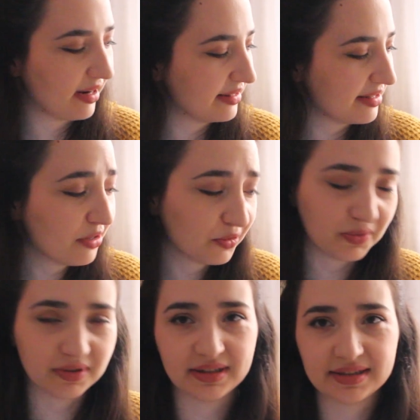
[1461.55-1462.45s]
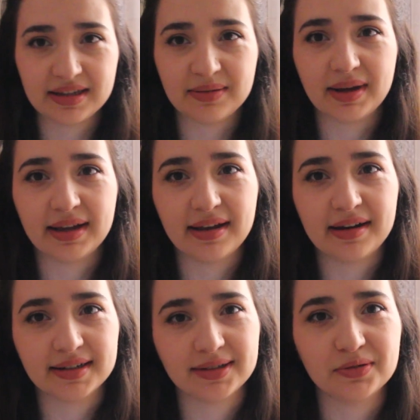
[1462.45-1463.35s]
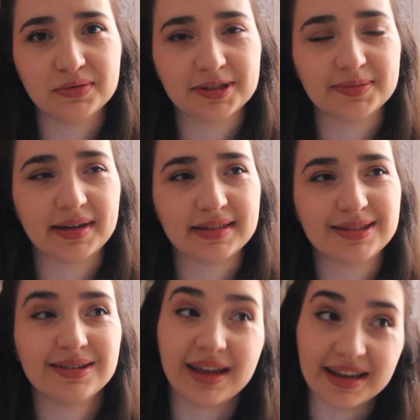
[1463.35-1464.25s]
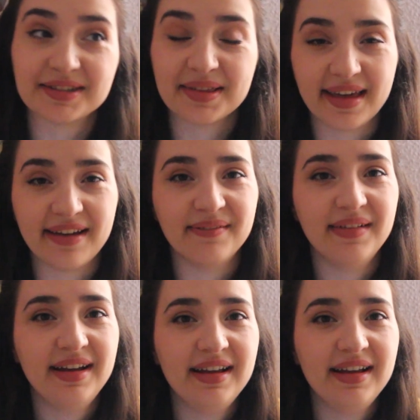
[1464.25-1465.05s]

I did not put it in my art goals, but to get to them